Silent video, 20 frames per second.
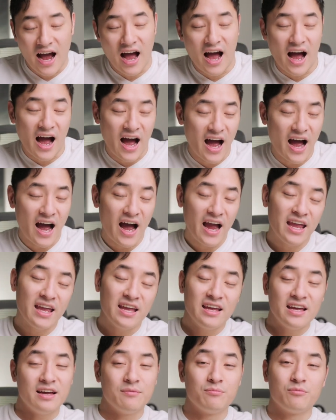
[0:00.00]

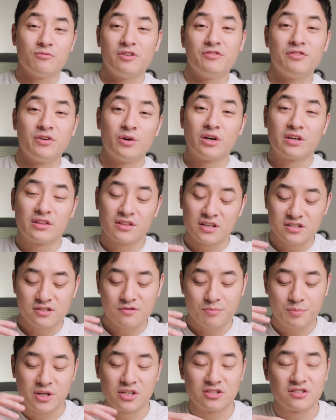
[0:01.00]
I am reviewing this
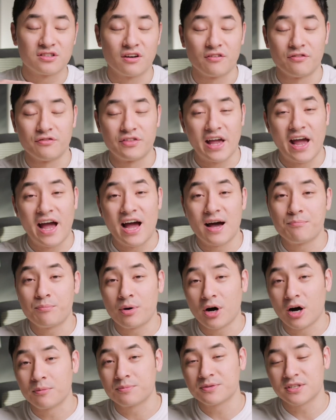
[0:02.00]
because of the app
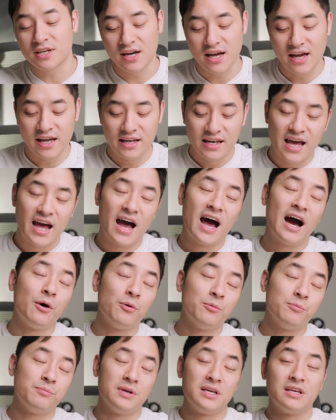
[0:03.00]
Popsa, and it
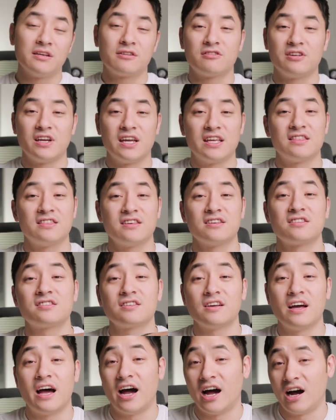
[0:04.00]
helped me create
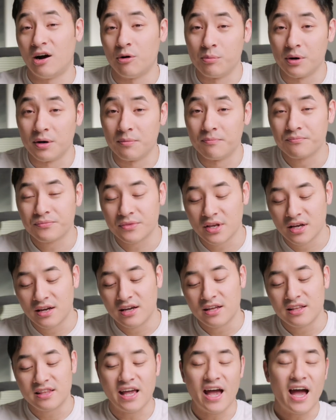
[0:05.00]
this album.
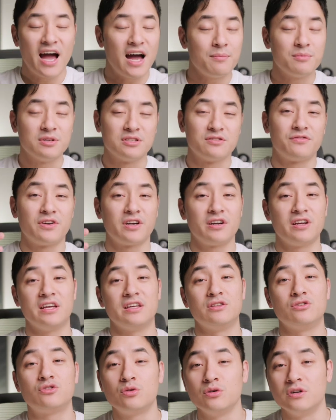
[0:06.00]
The app is very
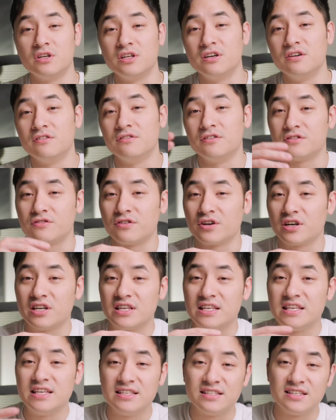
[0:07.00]
intuitive, it's
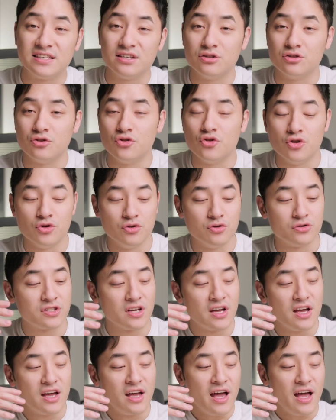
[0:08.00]
very easy to use,
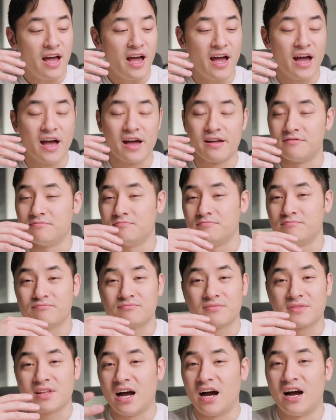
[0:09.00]
and
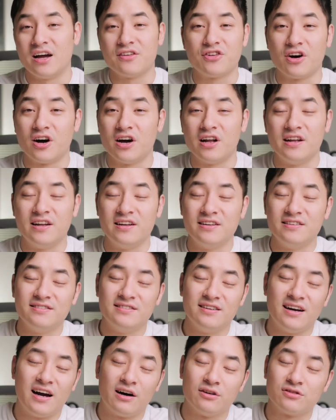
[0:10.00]
I thought
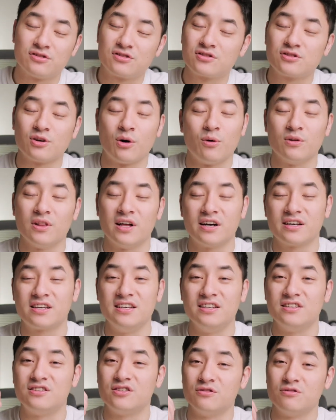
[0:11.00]
I was so
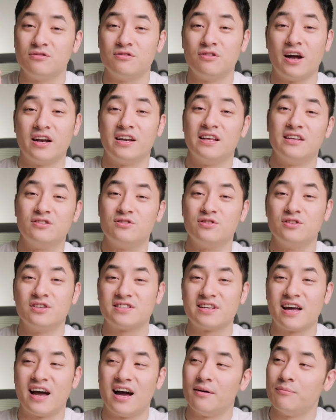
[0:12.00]
lucky to run into
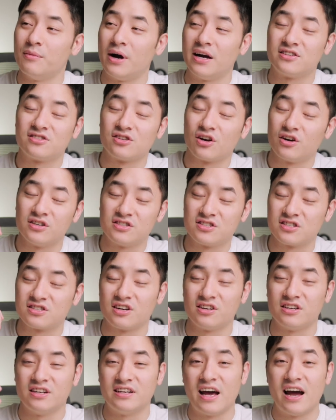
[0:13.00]
this app. I saw it just
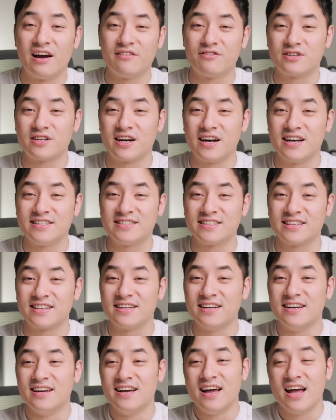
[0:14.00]
on an
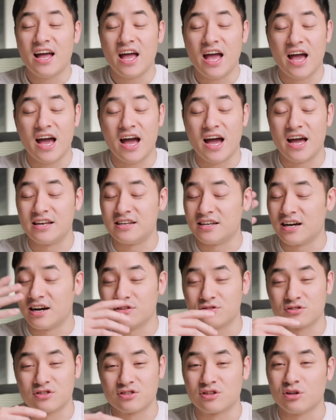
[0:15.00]
advertising and I
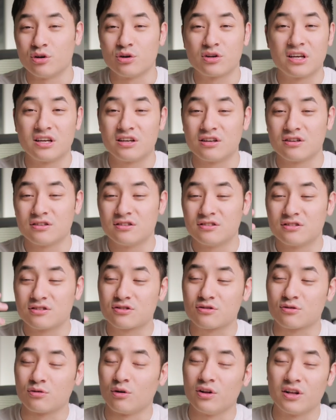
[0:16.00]
was just
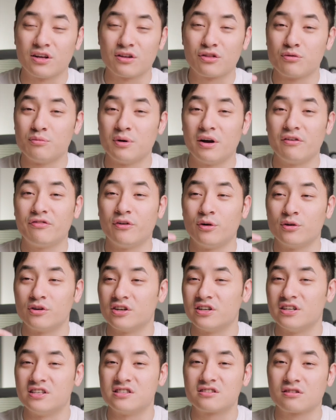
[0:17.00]
scrolling through my phone
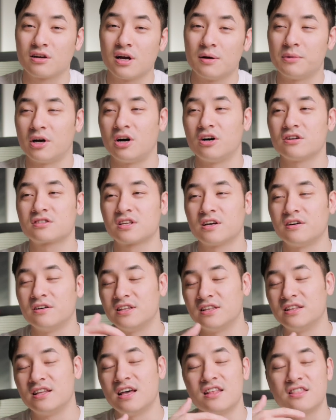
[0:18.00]
on Instagram, and all of a
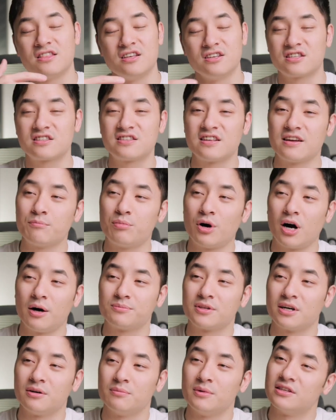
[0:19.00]
sudden this thing
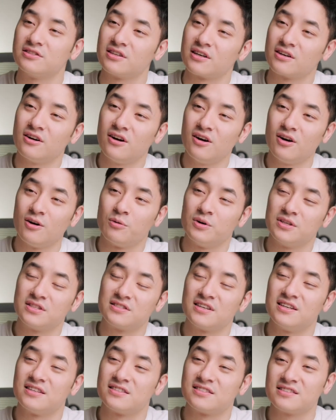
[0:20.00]
popped up. I was like, oh, what's
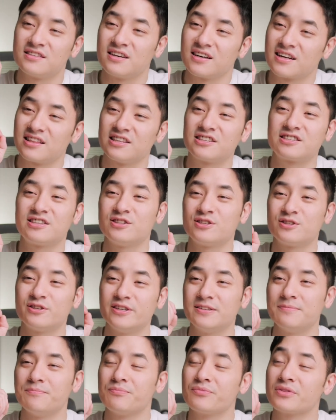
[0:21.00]
this? Clicked into it.